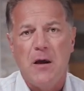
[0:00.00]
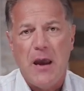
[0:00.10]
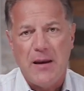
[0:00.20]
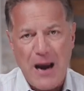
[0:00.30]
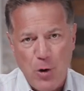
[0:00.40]

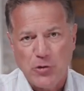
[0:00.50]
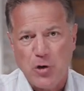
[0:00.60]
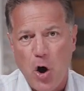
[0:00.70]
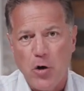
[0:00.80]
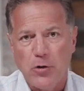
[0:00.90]
And Howard
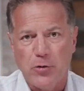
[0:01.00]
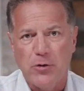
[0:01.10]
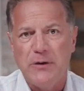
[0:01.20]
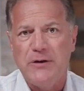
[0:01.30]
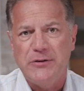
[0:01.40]

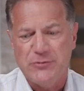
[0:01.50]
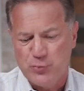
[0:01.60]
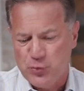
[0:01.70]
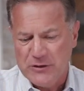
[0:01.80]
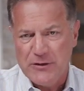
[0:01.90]
Carter is
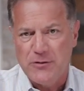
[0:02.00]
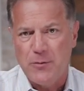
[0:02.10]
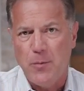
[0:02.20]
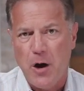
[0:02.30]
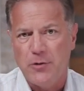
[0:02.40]
really the
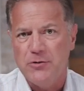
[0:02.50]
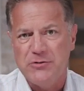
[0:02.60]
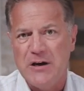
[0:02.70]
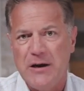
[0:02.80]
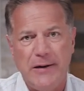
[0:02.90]

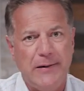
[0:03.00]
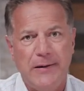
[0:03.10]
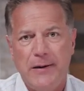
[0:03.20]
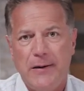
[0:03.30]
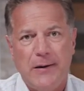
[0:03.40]
modern day
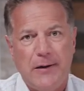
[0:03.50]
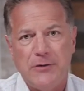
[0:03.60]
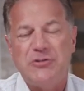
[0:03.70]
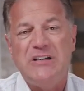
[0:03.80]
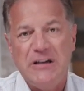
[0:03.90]

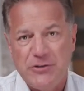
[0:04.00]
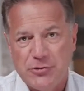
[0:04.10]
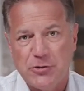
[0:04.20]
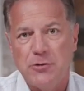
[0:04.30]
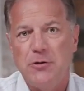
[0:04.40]

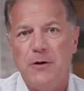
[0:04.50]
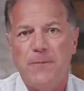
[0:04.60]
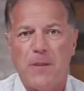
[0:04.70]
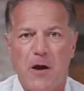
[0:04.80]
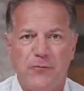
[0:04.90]
teacher
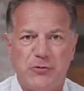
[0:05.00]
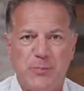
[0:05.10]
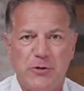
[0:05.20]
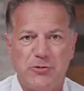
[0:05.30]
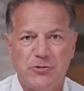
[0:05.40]
of
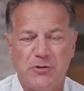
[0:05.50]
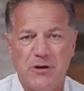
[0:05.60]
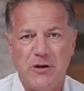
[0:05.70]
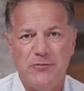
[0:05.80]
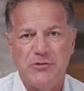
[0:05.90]
spiritual
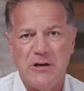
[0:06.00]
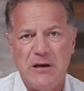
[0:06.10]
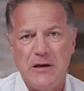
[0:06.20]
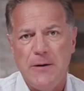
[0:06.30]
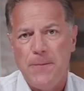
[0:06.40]
gifts.
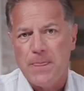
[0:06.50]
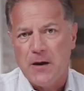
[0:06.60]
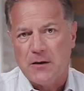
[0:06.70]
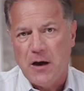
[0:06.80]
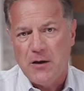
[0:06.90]
He
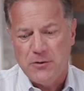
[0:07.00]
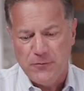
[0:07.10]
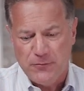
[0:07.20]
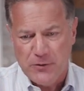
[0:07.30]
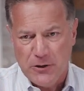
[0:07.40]
kind
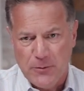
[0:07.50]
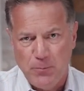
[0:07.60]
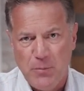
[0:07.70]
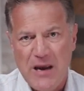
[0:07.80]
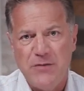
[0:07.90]
of
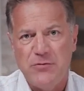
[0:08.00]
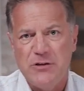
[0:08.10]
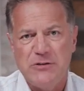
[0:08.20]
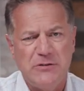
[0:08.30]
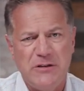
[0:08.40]
made
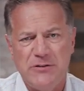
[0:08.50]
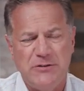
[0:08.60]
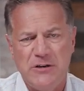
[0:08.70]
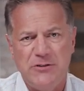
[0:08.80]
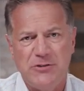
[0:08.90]
this
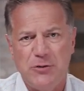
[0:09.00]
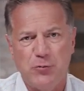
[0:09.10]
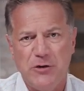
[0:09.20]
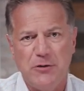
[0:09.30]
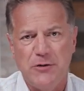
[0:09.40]
teaching
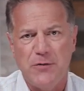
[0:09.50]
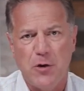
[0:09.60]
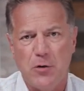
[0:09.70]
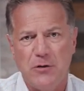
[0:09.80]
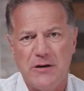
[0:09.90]
real in
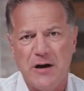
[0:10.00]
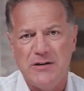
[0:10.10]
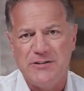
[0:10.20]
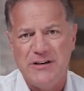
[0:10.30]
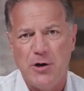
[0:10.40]
the early
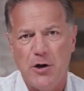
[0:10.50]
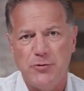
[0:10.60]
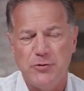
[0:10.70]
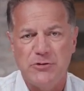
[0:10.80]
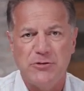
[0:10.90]

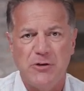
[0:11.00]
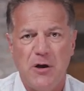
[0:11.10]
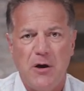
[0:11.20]
1900s.